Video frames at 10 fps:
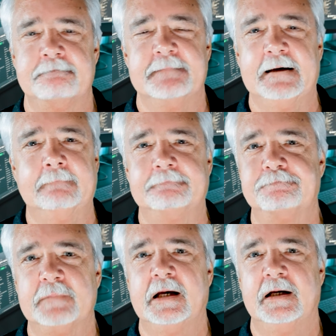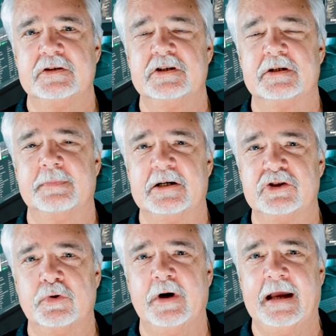No, she's the
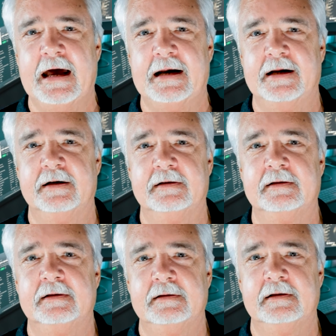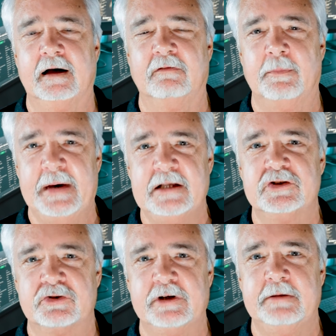Manchurian candidate of the
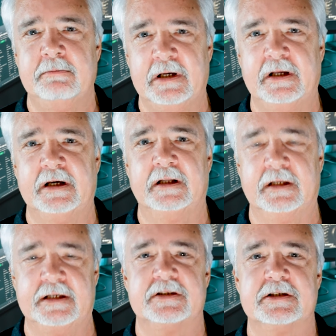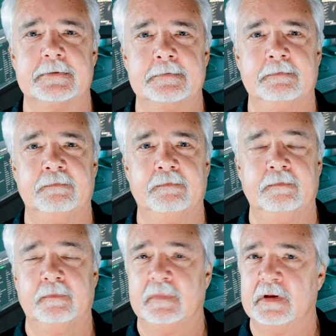mainstream media elites.
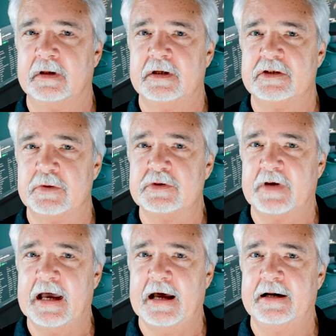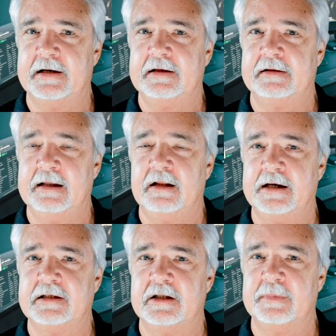She was a candidate they
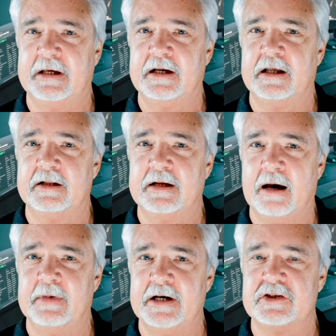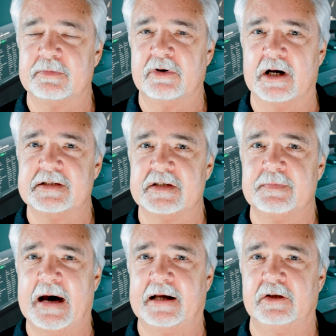liked at the beginning of the nomination process
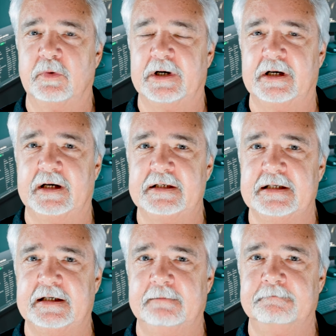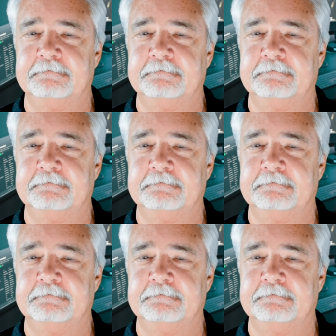back in 2019.